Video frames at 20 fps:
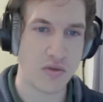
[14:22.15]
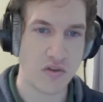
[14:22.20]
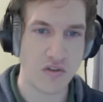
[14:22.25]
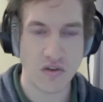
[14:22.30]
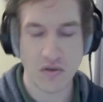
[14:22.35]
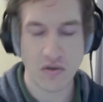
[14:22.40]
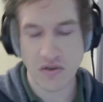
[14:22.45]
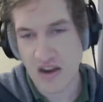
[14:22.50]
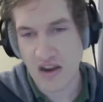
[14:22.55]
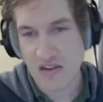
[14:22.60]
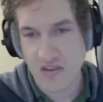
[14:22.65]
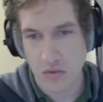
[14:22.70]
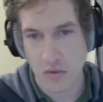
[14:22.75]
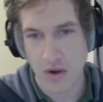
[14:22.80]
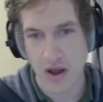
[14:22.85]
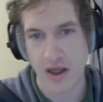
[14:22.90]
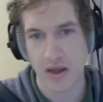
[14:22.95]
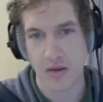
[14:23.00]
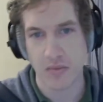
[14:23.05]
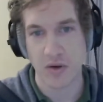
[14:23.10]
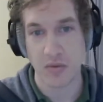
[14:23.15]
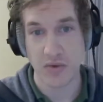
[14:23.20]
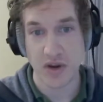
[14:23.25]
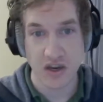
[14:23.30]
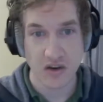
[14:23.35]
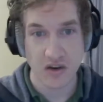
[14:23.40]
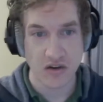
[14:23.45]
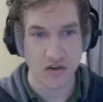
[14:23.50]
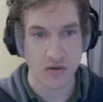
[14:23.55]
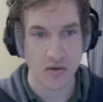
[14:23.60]
So it takes a while, but we
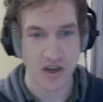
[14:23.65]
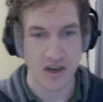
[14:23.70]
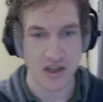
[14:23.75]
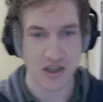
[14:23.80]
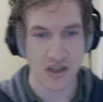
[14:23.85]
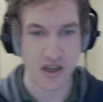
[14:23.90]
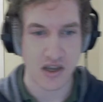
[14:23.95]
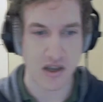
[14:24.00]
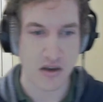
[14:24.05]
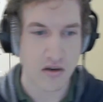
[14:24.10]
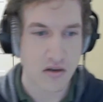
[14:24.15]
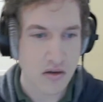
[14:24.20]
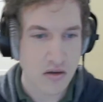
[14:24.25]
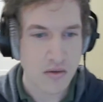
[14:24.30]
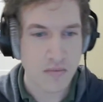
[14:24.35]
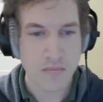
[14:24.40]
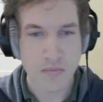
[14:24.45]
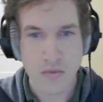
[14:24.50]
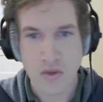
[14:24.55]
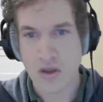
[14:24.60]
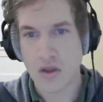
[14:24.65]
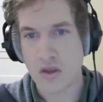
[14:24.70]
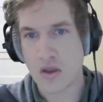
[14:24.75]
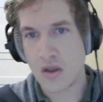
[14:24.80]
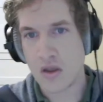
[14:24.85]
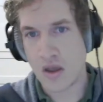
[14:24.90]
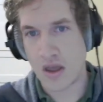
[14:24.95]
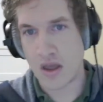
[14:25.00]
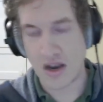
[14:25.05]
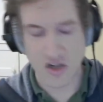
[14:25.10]
could do it in the end.
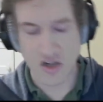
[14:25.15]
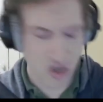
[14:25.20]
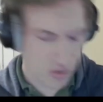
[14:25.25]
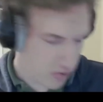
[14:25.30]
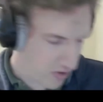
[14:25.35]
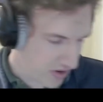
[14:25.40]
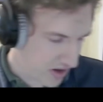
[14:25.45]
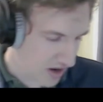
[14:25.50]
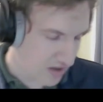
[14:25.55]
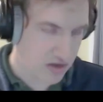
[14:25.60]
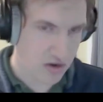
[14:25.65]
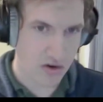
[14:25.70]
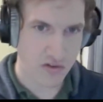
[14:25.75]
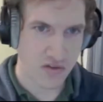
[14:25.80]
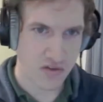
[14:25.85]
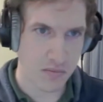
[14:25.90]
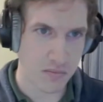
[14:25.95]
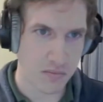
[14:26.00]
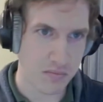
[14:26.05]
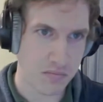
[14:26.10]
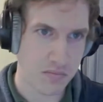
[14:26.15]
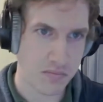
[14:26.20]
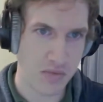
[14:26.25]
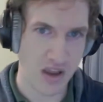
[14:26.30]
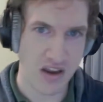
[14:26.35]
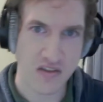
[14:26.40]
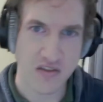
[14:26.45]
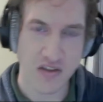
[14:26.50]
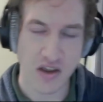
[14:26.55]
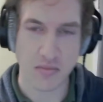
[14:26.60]
And I should point out there are some
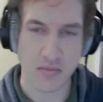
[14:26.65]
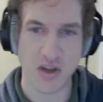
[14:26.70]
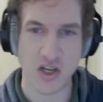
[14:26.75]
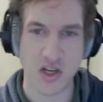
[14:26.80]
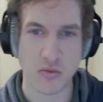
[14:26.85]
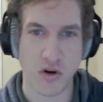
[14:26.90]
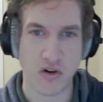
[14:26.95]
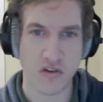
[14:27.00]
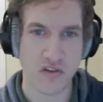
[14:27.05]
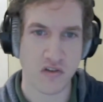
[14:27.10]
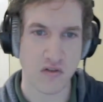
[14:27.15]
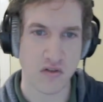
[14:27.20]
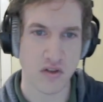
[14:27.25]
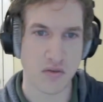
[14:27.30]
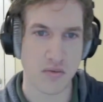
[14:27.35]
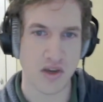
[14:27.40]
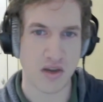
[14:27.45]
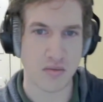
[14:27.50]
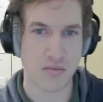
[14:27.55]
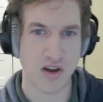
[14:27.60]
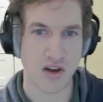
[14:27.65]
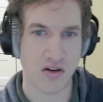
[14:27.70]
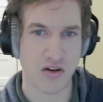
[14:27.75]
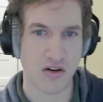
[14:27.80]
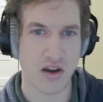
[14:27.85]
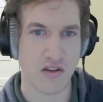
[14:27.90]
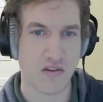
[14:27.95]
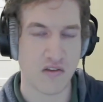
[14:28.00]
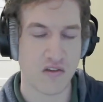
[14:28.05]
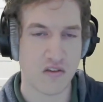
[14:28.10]
baseline benchmarks too that we compare
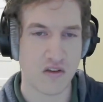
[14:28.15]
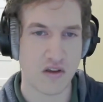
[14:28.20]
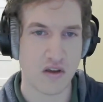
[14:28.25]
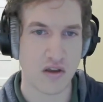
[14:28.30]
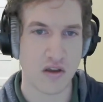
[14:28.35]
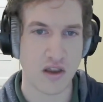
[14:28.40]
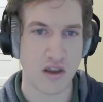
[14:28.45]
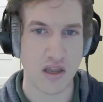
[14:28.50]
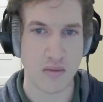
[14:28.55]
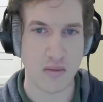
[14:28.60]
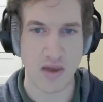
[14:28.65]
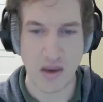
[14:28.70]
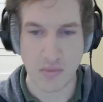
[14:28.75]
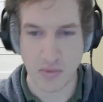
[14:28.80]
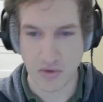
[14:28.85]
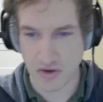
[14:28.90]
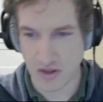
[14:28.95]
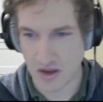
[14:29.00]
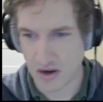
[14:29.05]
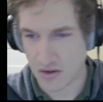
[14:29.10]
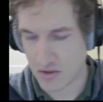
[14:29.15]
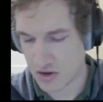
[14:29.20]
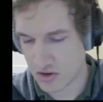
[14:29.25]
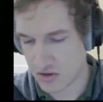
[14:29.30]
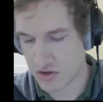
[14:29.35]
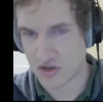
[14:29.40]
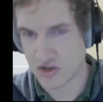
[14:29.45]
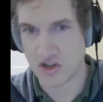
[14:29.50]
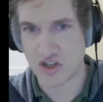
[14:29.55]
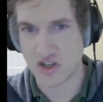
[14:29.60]
against in the paper that I would
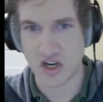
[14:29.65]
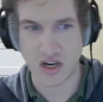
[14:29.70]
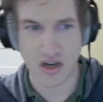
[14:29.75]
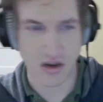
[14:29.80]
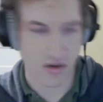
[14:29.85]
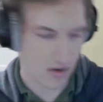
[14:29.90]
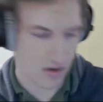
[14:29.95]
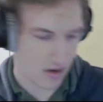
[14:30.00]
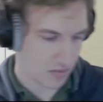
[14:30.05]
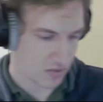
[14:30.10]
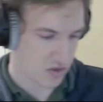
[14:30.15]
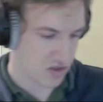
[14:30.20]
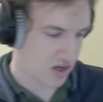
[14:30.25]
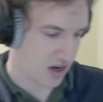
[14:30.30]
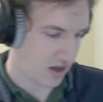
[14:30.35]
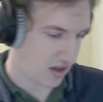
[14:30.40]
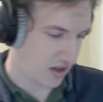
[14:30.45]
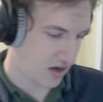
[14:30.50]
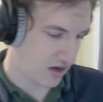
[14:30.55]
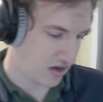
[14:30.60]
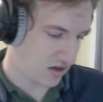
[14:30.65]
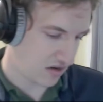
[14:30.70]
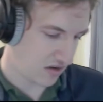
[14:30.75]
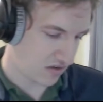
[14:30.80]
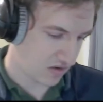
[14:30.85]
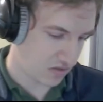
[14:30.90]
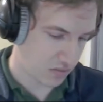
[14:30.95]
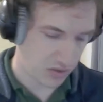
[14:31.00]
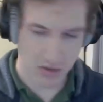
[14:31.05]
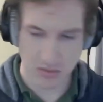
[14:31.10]
encourage you to check out. I'm just highlighting these
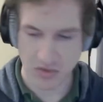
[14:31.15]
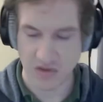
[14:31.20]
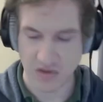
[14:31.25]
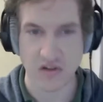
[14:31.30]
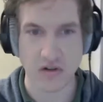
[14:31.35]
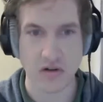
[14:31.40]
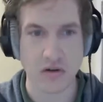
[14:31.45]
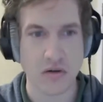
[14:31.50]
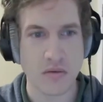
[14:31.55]
experiments here.